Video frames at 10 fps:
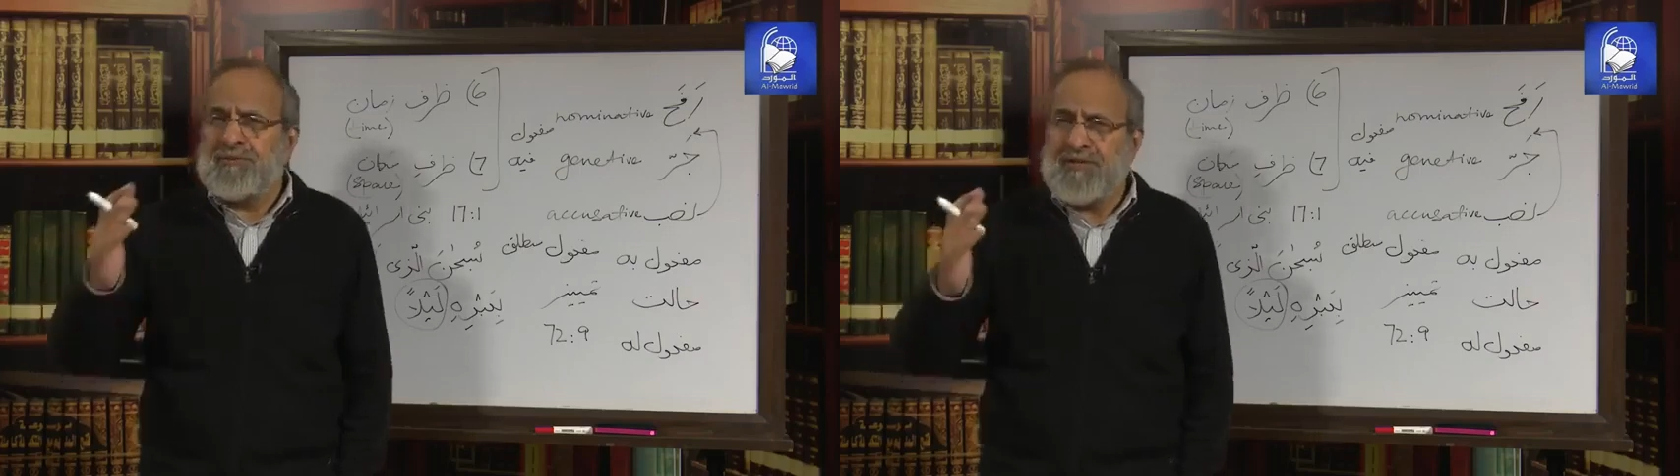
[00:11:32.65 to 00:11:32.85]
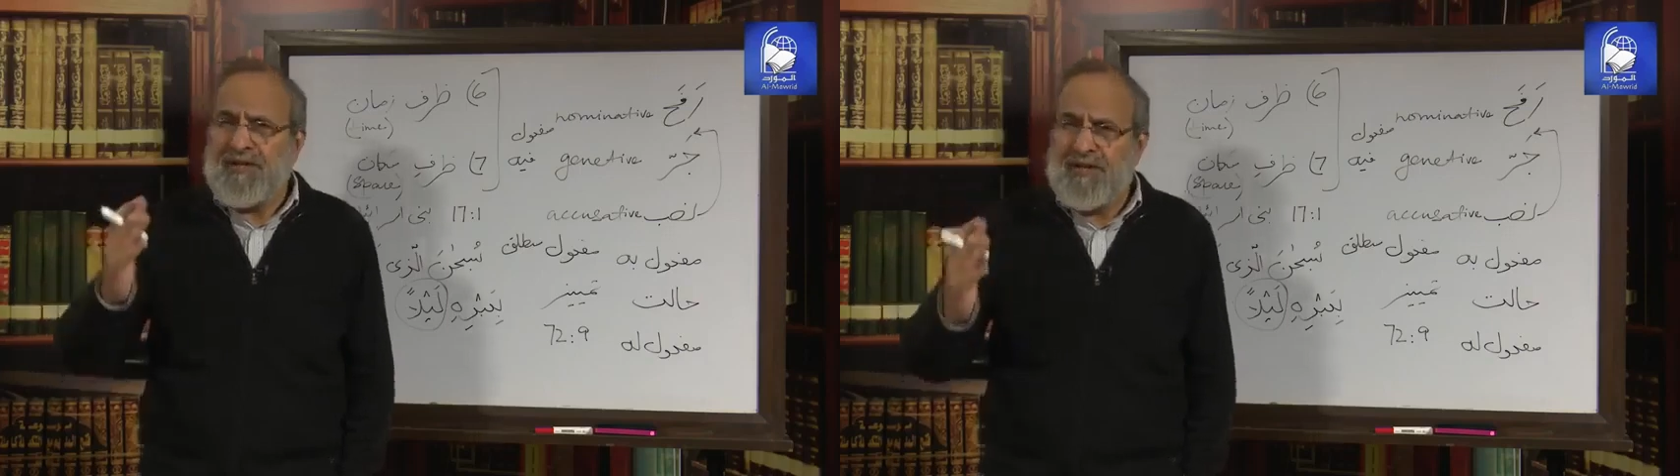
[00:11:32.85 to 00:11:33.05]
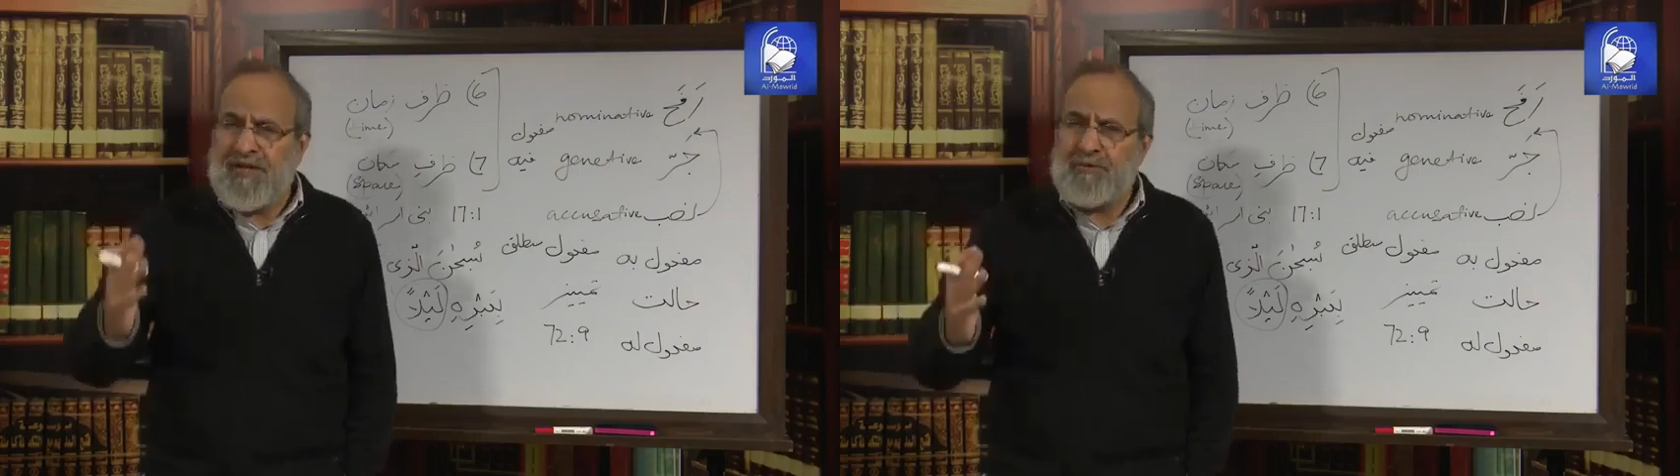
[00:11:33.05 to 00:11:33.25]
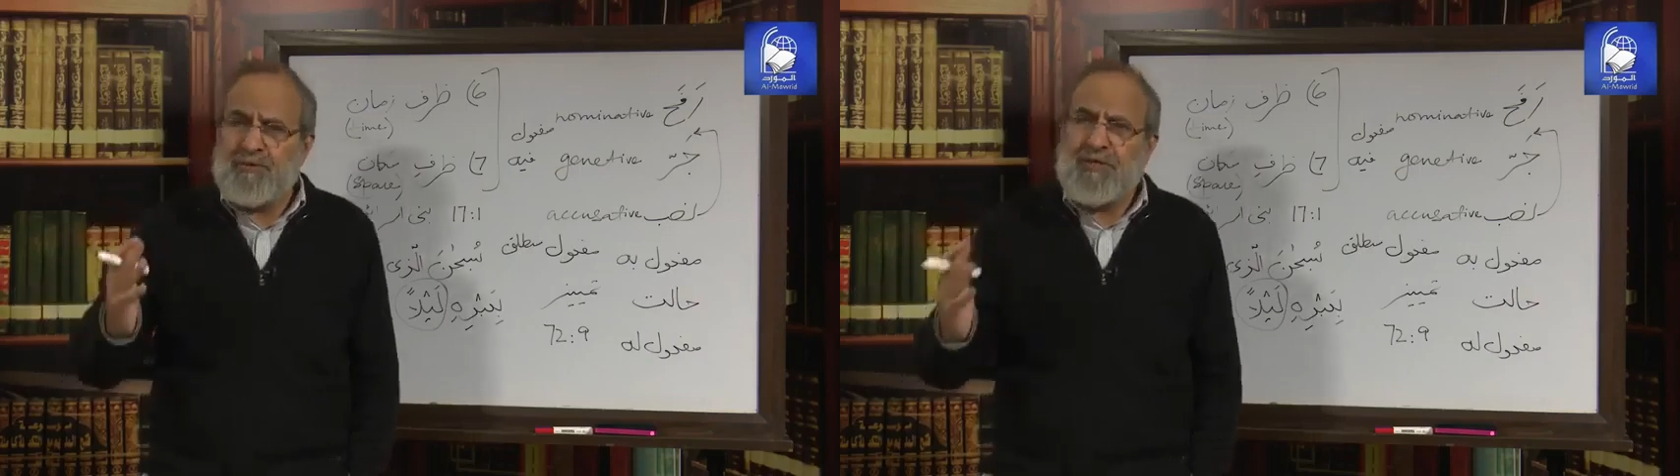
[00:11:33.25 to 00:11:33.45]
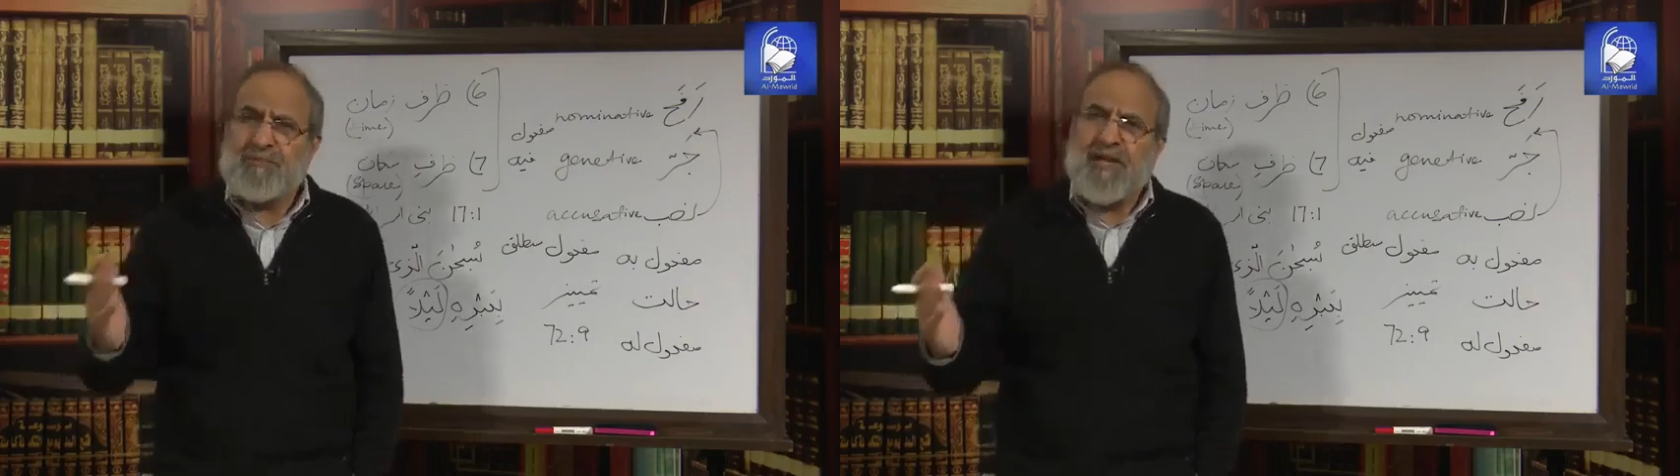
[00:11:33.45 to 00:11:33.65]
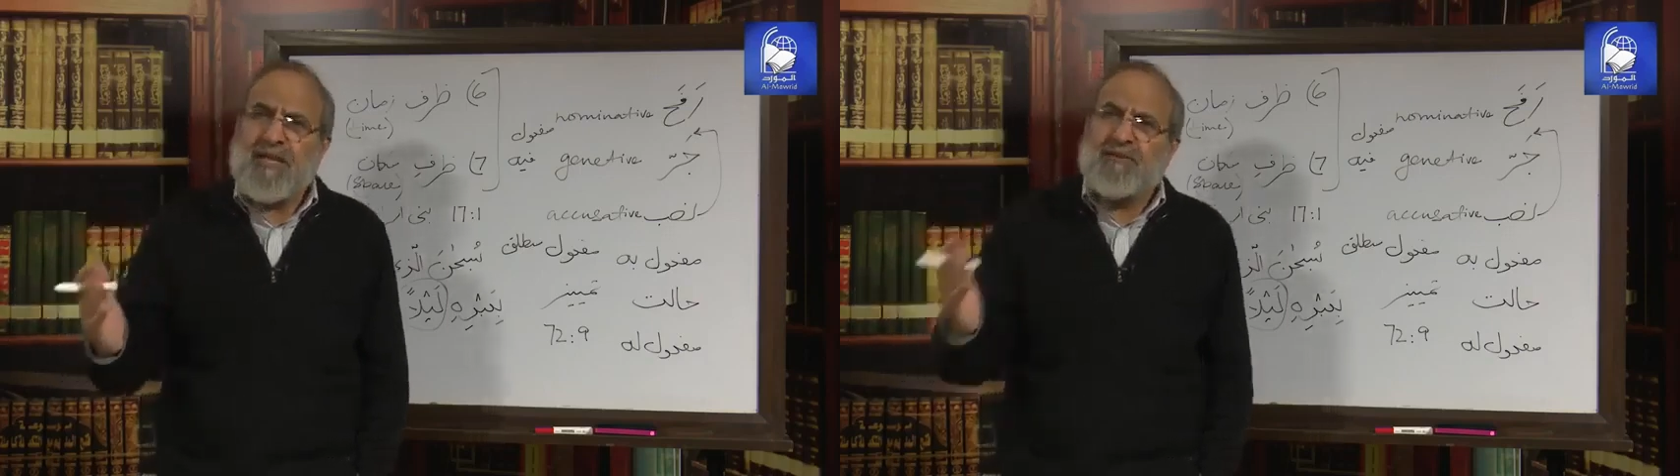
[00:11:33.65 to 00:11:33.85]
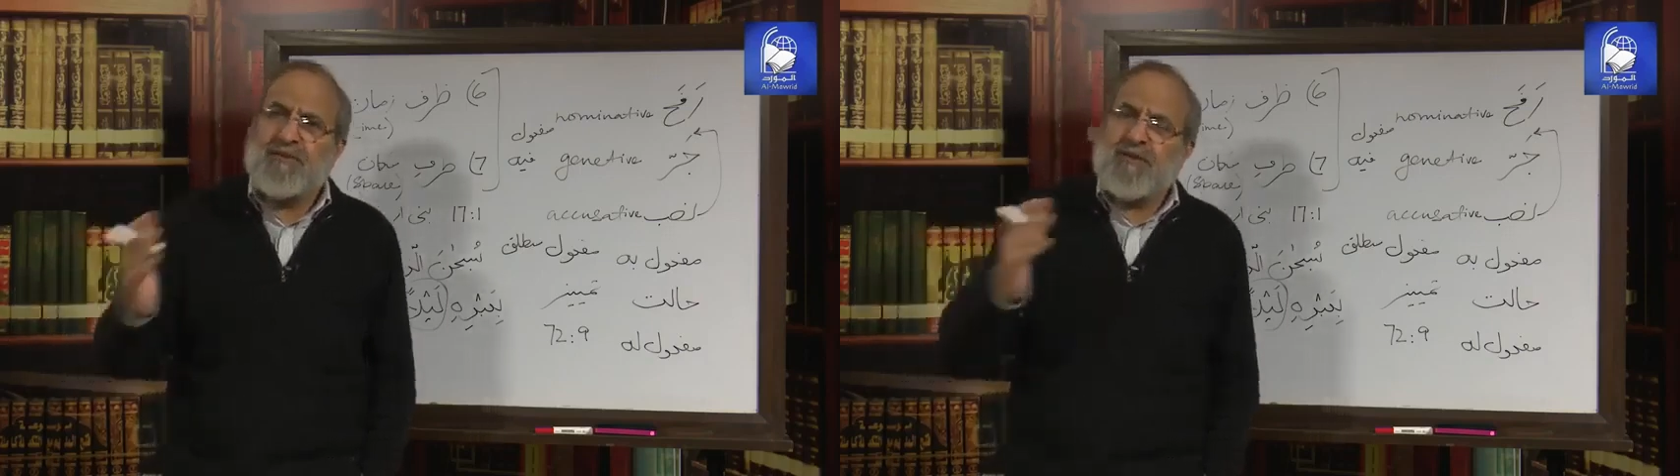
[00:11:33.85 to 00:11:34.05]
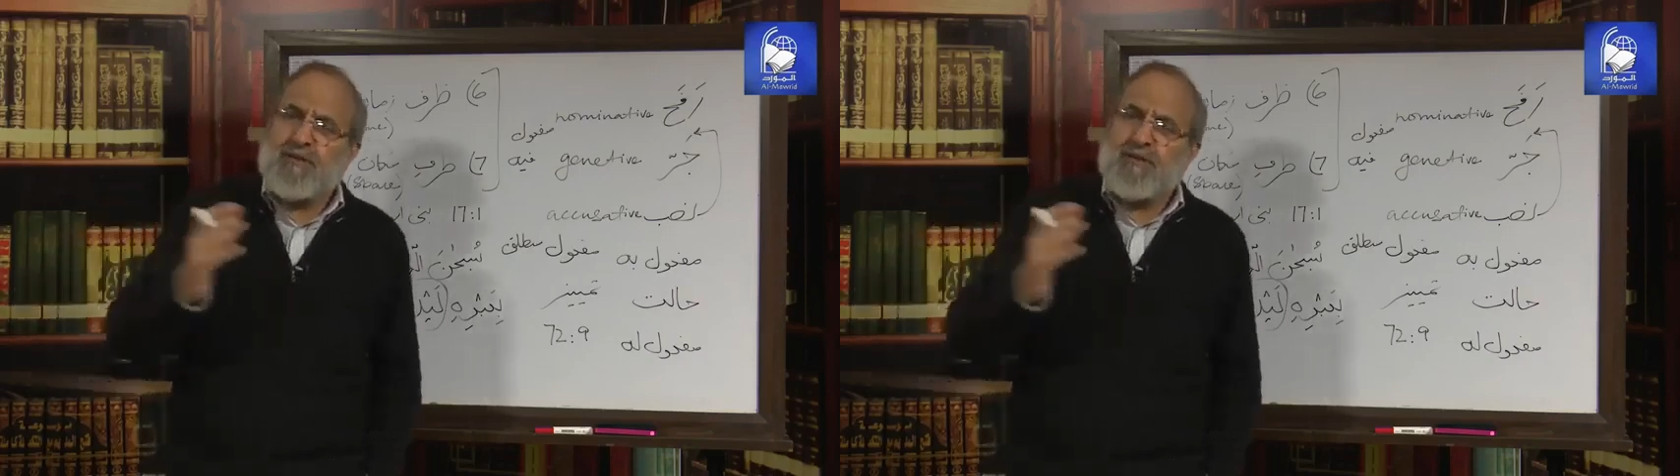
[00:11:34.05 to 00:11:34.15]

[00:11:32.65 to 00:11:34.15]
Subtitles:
be allowed to come anywhere